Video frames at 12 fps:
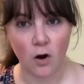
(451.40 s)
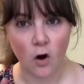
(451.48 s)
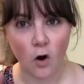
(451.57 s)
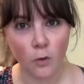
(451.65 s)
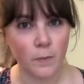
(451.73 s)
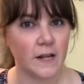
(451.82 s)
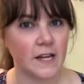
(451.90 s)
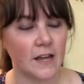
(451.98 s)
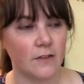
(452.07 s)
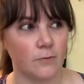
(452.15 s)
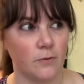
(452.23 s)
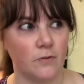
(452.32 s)
hoping to get
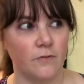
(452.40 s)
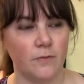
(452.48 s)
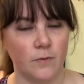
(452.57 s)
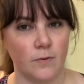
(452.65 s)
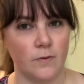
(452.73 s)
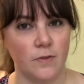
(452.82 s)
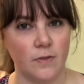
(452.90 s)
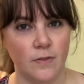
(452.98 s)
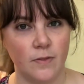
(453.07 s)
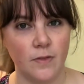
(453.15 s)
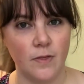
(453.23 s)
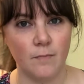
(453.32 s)
through for
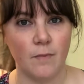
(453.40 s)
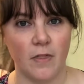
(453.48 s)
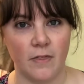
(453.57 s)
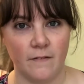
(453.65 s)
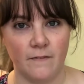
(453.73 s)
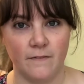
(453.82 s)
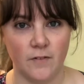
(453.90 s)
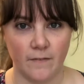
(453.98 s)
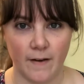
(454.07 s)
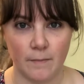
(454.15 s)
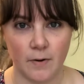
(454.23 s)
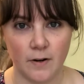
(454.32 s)
the month of
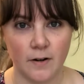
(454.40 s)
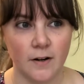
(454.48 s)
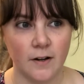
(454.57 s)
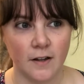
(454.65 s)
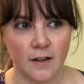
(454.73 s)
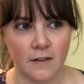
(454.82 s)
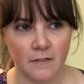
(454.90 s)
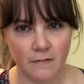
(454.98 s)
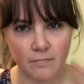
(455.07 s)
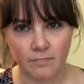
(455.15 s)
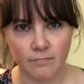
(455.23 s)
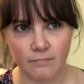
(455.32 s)
November
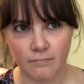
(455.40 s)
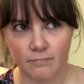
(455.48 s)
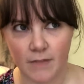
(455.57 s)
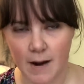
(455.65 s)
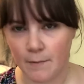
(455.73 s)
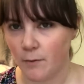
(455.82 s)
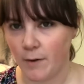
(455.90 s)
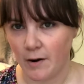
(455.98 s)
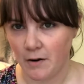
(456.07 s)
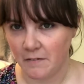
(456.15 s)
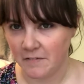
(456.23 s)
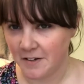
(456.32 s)
that I'm aware
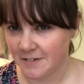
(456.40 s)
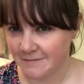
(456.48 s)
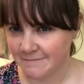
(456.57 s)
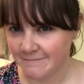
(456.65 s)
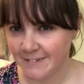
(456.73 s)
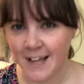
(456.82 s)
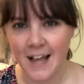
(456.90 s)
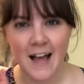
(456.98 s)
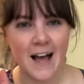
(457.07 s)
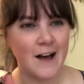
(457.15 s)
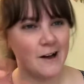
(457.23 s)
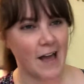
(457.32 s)
of.
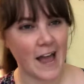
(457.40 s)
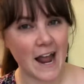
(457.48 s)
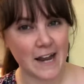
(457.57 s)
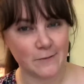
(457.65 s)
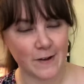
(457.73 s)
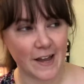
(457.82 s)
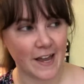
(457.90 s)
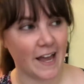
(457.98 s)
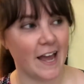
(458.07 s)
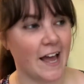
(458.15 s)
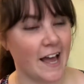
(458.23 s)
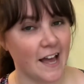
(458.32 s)
Anyway,
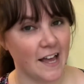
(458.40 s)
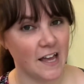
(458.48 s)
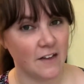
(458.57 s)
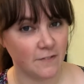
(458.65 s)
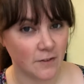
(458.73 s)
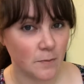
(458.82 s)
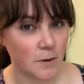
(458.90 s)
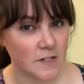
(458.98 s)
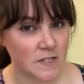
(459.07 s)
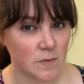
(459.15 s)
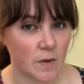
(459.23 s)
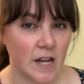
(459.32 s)
if you're
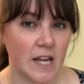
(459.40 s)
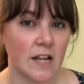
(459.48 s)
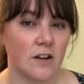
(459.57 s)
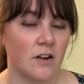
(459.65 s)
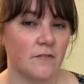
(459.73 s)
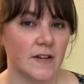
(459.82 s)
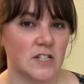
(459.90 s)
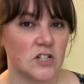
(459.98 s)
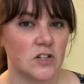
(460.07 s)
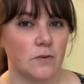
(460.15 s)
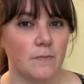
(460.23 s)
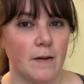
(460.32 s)
participating in Nonfiction
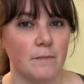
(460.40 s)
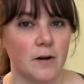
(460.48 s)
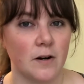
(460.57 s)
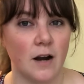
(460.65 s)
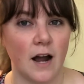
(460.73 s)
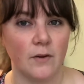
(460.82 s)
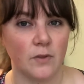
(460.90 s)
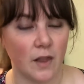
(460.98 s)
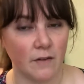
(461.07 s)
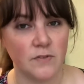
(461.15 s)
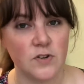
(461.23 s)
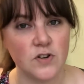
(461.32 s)
November, I'd
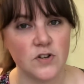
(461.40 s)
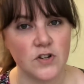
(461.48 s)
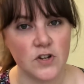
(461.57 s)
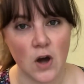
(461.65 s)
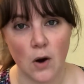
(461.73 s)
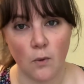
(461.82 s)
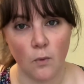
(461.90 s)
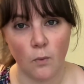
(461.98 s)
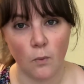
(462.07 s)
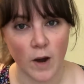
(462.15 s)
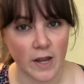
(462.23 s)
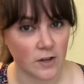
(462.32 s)
love to know
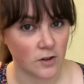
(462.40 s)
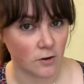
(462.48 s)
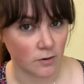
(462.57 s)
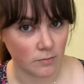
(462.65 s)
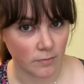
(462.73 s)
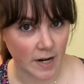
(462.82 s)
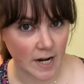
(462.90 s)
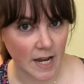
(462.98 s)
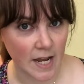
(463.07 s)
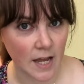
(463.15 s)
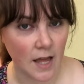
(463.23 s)
what you're reading.